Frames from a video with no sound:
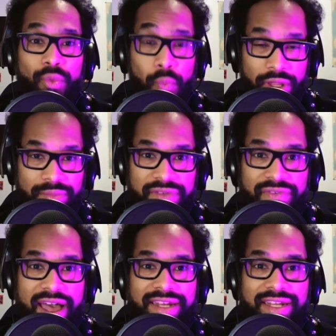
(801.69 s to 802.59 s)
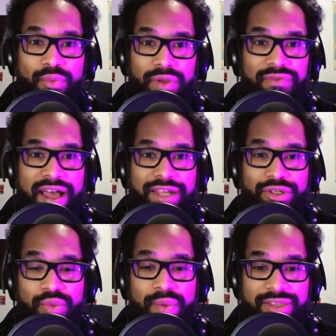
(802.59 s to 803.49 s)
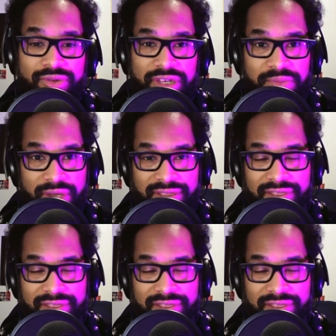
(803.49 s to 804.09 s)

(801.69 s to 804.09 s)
will be fine, will find new ways to express